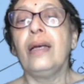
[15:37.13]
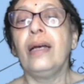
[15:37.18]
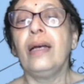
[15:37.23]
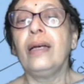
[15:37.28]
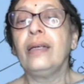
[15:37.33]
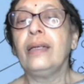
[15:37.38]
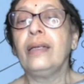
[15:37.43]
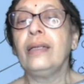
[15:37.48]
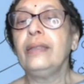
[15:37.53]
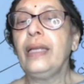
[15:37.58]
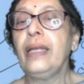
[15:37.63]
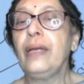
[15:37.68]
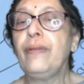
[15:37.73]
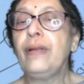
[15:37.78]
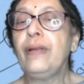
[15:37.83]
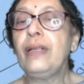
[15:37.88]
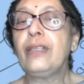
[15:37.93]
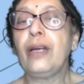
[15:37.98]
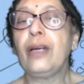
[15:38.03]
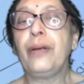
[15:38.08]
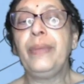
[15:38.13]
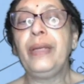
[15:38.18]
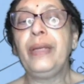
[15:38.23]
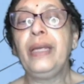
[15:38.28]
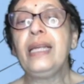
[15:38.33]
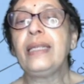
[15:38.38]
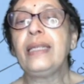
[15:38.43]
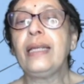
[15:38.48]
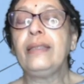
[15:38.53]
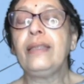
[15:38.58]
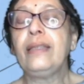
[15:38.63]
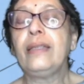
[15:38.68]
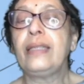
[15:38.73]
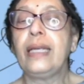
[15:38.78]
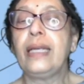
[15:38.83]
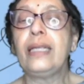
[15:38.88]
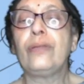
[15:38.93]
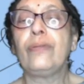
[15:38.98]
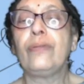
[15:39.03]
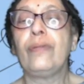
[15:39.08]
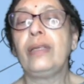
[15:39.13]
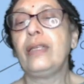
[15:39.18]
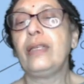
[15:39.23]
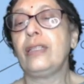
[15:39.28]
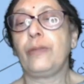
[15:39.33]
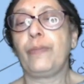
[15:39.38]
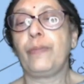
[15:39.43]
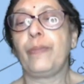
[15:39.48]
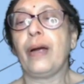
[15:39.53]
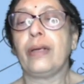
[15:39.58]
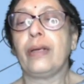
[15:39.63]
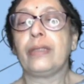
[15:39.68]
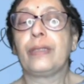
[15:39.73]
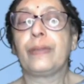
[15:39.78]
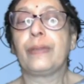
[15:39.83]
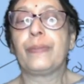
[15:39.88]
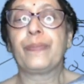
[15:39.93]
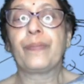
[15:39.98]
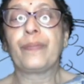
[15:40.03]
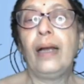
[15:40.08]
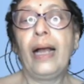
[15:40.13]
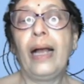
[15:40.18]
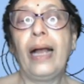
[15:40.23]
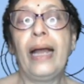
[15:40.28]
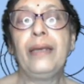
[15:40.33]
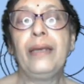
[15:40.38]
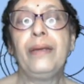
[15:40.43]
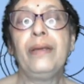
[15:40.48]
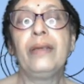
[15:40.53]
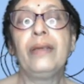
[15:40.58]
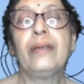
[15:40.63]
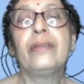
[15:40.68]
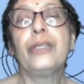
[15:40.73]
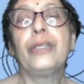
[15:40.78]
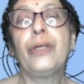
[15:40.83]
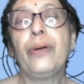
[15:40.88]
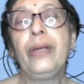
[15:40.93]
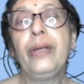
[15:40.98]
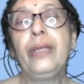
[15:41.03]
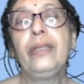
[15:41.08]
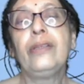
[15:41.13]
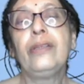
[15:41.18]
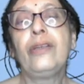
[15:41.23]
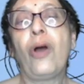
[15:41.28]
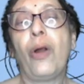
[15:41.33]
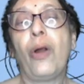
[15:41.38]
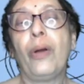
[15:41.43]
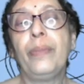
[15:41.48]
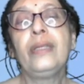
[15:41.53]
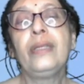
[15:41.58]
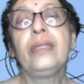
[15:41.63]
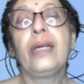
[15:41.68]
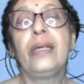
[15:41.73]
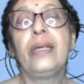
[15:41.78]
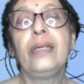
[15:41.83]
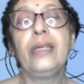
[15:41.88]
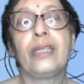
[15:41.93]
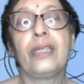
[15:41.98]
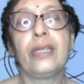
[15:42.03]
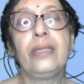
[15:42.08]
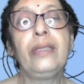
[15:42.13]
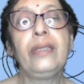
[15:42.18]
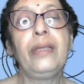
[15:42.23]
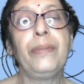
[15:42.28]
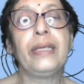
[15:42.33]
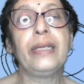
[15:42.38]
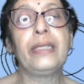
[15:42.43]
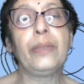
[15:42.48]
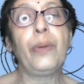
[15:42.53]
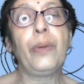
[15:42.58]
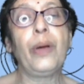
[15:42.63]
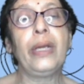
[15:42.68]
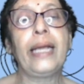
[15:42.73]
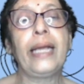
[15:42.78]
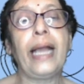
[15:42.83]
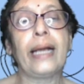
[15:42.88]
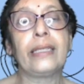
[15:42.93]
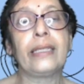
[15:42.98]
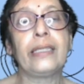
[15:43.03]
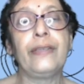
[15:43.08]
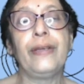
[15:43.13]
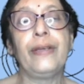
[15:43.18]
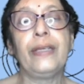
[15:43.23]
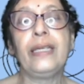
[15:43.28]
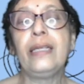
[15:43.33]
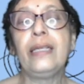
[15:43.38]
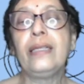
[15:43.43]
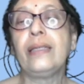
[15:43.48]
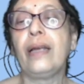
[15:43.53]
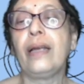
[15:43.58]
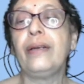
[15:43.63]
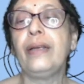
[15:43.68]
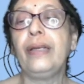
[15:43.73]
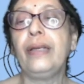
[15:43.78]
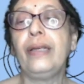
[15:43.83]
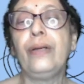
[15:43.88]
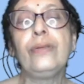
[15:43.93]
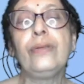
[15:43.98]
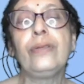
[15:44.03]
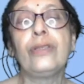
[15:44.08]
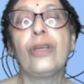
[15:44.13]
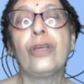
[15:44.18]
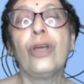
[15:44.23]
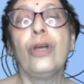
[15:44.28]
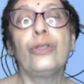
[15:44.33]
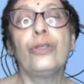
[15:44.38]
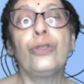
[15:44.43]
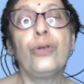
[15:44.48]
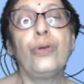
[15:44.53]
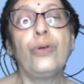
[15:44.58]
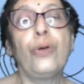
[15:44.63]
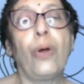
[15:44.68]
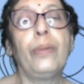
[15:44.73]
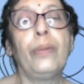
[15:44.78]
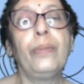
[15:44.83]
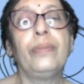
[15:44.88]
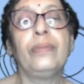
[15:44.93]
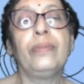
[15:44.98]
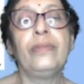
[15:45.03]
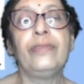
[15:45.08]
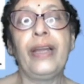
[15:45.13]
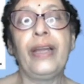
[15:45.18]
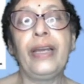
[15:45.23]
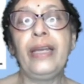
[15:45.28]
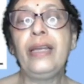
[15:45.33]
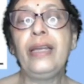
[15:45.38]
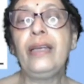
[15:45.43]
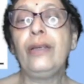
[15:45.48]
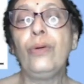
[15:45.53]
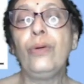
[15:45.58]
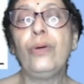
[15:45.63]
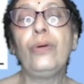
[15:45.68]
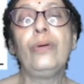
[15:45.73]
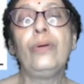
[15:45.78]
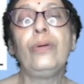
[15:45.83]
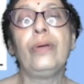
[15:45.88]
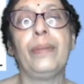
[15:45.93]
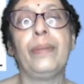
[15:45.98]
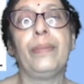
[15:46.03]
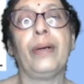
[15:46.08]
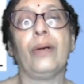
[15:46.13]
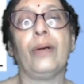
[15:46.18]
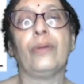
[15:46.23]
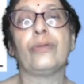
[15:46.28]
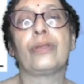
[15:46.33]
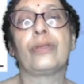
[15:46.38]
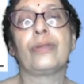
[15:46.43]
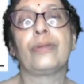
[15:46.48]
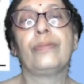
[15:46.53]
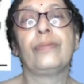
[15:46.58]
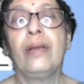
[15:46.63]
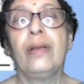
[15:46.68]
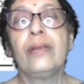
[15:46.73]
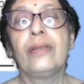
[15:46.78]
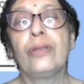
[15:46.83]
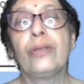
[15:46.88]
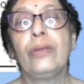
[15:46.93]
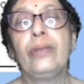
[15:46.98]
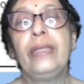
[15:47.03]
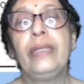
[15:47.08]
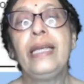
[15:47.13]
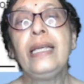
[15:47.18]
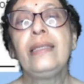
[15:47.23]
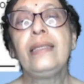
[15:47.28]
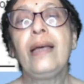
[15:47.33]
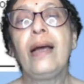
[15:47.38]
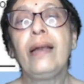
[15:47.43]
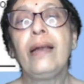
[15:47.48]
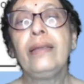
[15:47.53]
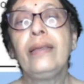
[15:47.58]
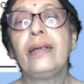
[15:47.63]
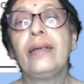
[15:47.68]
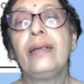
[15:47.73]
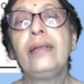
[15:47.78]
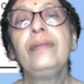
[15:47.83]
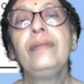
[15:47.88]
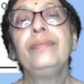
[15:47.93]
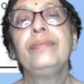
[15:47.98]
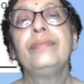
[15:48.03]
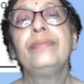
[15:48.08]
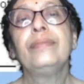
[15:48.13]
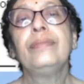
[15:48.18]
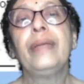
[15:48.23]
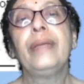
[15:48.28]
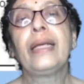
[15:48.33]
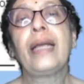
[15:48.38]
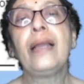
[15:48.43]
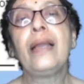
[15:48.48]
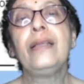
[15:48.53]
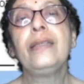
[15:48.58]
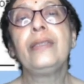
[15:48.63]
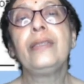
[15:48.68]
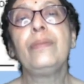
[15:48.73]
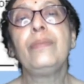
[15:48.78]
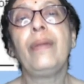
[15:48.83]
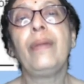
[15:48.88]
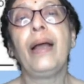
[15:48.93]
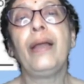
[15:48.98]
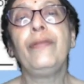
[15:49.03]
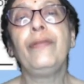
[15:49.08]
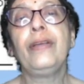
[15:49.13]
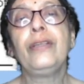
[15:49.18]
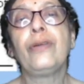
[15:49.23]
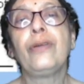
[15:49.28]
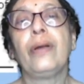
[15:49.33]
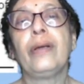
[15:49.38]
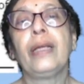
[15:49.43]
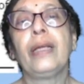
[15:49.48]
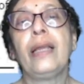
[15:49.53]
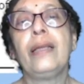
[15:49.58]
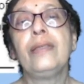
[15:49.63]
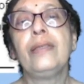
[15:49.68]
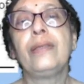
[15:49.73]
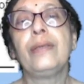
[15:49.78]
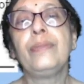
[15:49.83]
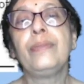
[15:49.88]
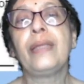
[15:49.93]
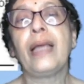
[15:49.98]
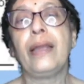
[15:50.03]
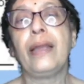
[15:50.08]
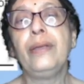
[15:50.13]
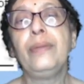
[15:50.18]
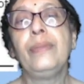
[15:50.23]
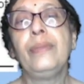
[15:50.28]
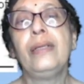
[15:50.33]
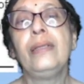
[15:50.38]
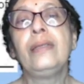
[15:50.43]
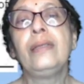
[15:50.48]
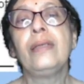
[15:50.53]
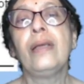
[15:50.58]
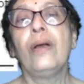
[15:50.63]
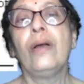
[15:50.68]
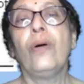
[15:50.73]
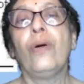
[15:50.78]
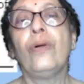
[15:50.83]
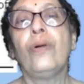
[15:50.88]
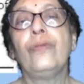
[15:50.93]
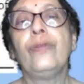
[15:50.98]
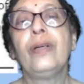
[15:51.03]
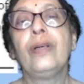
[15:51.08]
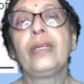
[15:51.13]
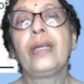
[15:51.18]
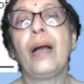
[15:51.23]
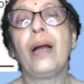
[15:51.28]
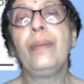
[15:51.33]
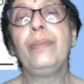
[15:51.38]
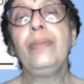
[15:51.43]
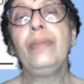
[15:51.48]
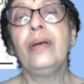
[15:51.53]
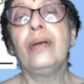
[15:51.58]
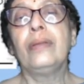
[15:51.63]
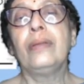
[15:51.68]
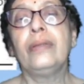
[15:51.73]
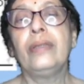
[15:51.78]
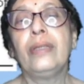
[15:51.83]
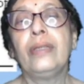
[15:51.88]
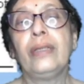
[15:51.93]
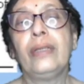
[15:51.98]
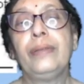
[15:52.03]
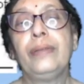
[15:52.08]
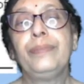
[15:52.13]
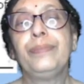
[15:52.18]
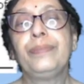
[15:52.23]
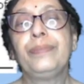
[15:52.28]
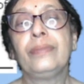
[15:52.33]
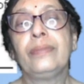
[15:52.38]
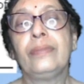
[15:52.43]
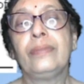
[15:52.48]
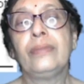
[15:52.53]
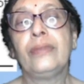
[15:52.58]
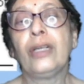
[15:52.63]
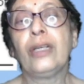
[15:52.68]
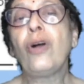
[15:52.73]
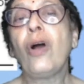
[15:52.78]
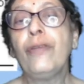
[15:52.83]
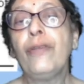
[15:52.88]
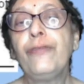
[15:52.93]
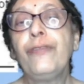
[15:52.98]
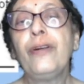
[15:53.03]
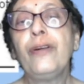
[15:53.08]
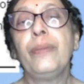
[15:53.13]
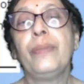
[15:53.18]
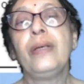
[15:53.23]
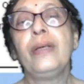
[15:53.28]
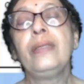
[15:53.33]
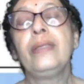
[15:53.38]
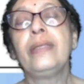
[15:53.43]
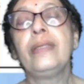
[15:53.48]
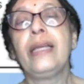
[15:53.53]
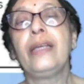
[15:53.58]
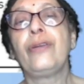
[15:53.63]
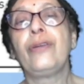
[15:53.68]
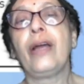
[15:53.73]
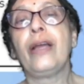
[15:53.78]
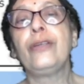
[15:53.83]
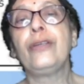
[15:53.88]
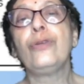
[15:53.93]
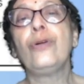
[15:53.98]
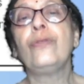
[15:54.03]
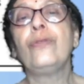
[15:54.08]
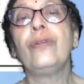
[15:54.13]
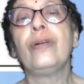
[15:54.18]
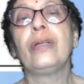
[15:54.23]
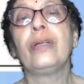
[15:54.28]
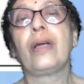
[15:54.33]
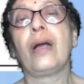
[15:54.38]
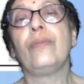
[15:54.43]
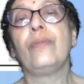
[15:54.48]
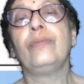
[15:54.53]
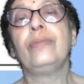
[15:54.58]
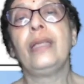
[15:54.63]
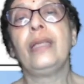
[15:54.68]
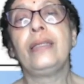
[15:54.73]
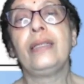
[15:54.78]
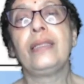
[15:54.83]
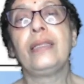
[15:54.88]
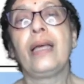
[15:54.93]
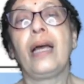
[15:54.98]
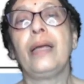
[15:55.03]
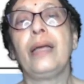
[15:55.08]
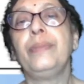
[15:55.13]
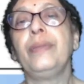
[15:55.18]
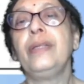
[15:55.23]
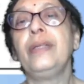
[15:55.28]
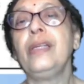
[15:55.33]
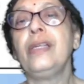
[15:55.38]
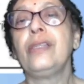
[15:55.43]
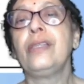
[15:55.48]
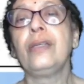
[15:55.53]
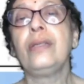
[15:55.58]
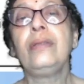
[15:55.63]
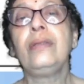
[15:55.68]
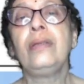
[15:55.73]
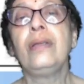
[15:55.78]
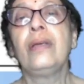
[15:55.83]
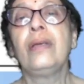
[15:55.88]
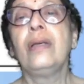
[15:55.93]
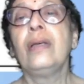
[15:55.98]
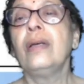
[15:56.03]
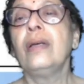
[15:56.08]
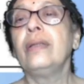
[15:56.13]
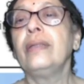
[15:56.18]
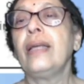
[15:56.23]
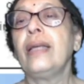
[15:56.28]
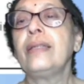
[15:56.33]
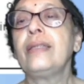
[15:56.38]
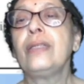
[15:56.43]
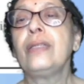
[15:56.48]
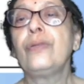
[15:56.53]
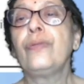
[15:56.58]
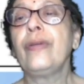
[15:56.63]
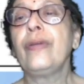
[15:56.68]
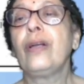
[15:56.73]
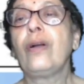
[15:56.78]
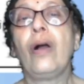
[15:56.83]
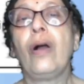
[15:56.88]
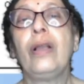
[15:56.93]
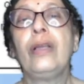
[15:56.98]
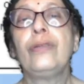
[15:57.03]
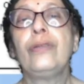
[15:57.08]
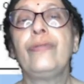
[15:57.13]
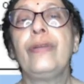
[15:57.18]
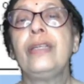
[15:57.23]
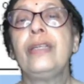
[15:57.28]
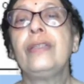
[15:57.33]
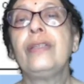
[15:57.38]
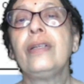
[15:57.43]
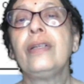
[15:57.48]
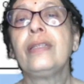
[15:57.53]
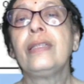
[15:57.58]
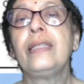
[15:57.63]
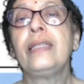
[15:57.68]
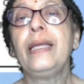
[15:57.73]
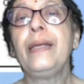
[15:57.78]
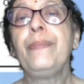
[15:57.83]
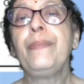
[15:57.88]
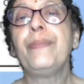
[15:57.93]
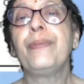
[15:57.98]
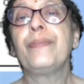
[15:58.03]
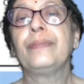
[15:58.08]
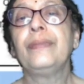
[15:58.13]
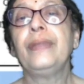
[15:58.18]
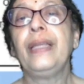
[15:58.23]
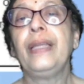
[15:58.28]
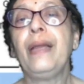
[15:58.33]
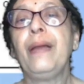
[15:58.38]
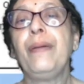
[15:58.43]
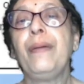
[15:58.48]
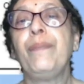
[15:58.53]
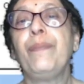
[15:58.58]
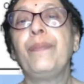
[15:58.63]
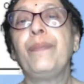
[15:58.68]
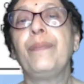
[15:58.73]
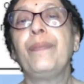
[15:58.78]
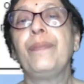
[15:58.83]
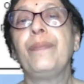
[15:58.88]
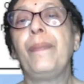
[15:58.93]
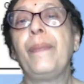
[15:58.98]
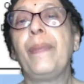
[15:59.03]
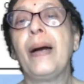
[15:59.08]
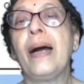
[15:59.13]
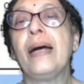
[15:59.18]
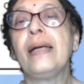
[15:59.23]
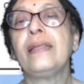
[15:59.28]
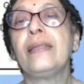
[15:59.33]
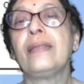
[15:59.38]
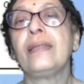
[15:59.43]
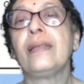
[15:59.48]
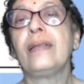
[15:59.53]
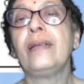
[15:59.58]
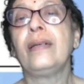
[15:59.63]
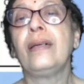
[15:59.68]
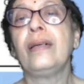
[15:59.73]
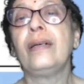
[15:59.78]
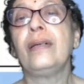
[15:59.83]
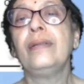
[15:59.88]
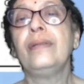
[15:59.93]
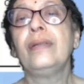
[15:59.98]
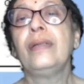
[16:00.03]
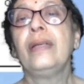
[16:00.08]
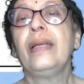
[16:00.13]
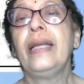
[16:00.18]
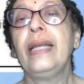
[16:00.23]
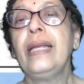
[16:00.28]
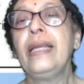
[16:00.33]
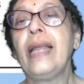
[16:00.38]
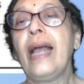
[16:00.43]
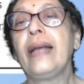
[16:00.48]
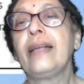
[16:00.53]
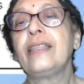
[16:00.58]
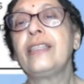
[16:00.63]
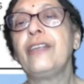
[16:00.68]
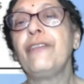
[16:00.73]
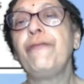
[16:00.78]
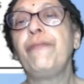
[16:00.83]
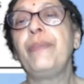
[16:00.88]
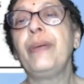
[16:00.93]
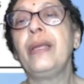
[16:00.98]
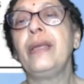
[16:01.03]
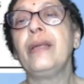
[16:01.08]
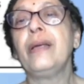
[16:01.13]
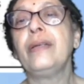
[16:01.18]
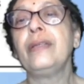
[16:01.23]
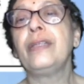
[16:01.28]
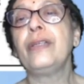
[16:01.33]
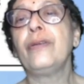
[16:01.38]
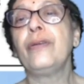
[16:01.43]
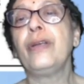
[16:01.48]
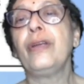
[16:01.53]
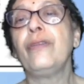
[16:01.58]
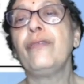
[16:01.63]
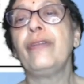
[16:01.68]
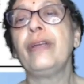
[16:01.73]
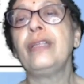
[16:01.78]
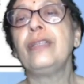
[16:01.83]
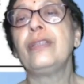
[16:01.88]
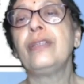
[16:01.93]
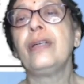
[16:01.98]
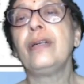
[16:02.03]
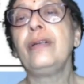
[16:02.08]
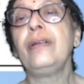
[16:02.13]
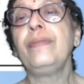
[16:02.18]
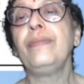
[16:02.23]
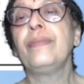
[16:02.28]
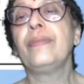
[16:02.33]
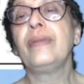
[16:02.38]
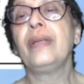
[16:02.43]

They will germinate and the seeds will disperse. And during the dormant condition, the metabolic activities are reduced to very low amount. So these are the mechanism by which organisms, animals overcome the conformers they try to overcome. That is hibernation, that is we called winter sleep. They pass a inactive period during winter